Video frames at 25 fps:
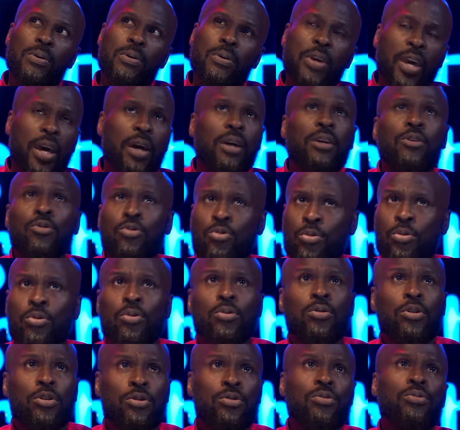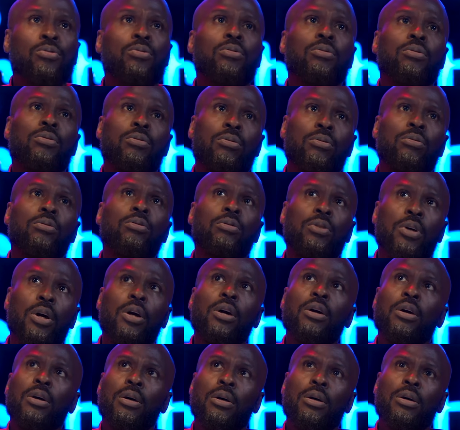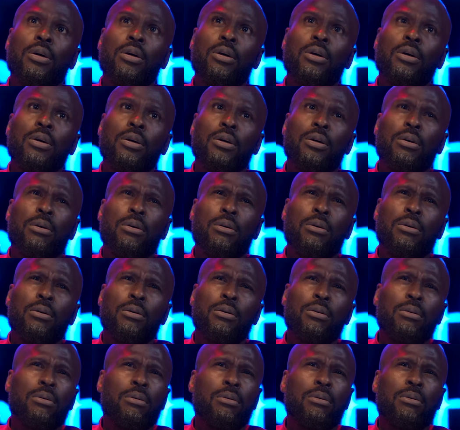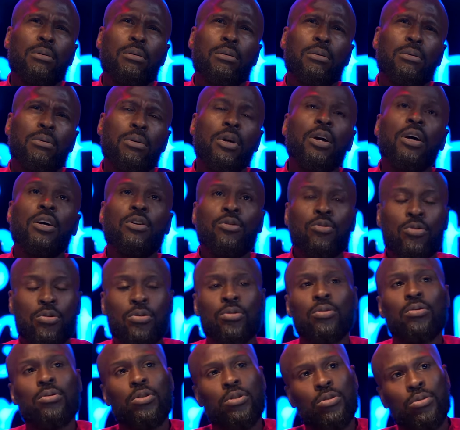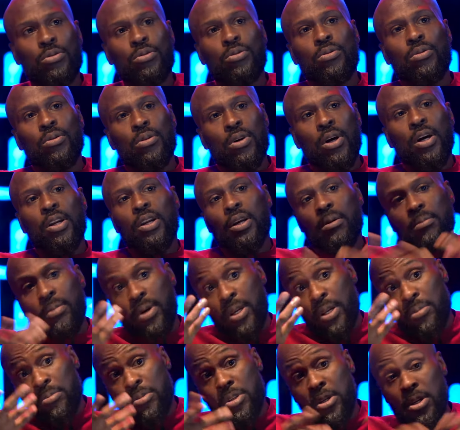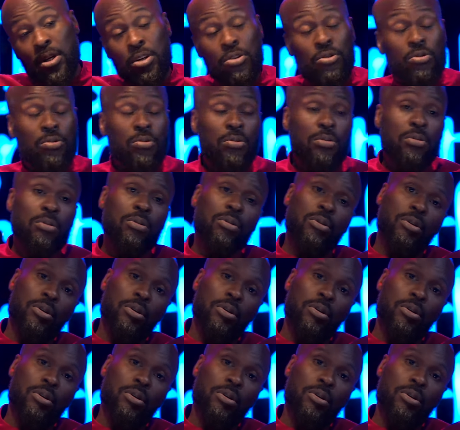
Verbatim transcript: Yeah, those were the only two. Yeah, those were the only two. And then My Name Is Ikechukwu.